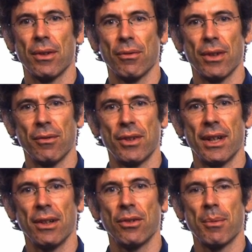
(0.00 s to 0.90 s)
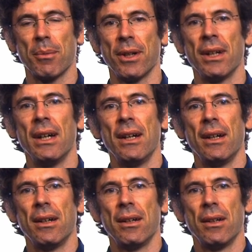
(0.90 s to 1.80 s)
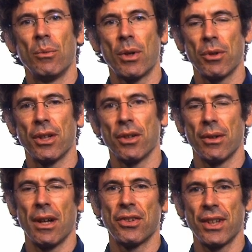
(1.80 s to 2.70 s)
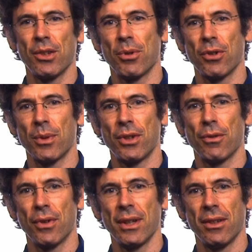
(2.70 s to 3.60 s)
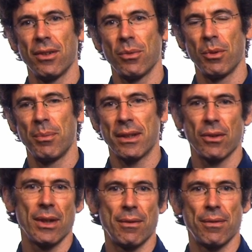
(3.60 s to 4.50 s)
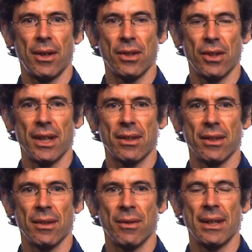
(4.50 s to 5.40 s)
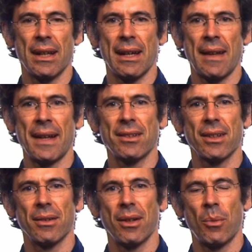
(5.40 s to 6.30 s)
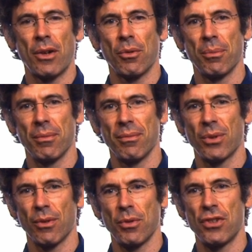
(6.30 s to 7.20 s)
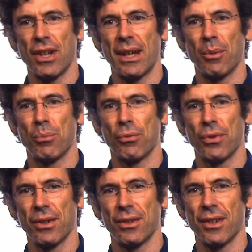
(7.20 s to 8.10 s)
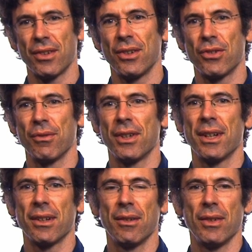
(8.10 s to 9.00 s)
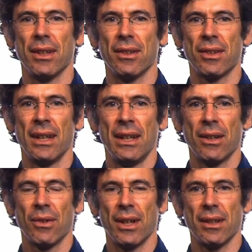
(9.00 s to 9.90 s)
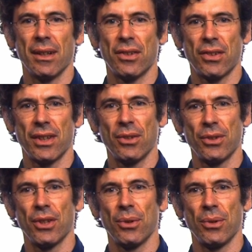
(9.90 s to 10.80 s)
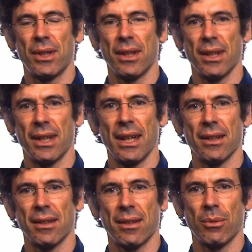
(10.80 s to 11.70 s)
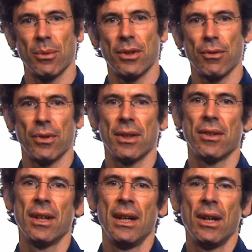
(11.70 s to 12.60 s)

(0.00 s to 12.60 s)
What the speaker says: their friends have died or something. But one way or another, a single person with no friends would make the graph unconnected, right? And that's a way to sort of appreciate how brittle this notion of connectivity is, right? A single node can negate it, someone with no friends.